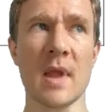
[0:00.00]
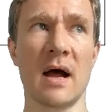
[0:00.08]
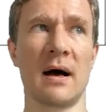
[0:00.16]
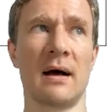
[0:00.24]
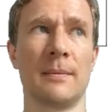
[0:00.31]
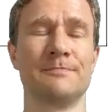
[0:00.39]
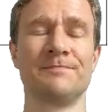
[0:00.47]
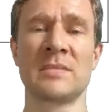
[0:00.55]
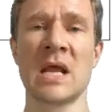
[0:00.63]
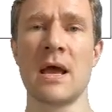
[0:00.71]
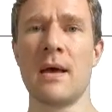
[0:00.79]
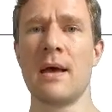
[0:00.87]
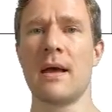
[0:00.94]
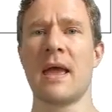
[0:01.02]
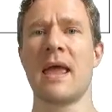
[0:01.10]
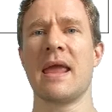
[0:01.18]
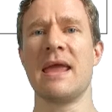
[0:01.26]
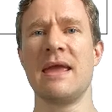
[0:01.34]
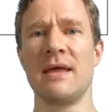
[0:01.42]
Um,
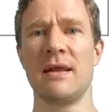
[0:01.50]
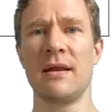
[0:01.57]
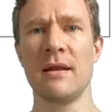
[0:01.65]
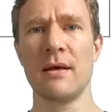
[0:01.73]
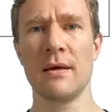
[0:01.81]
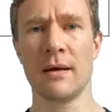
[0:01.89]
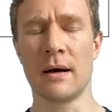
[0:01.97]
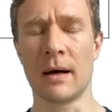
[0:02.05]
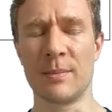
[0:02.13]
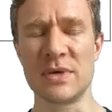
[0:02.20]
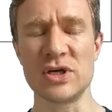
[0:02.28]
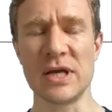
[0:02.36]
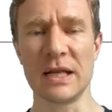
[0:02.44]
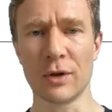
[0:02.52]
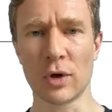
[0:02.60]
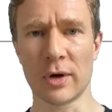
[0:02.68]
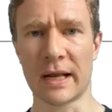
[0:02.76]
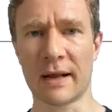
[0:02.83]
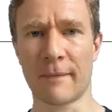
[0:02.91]
in uh, machine
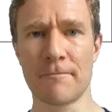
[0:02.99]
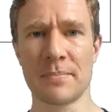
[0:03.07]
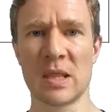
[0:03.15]
learning,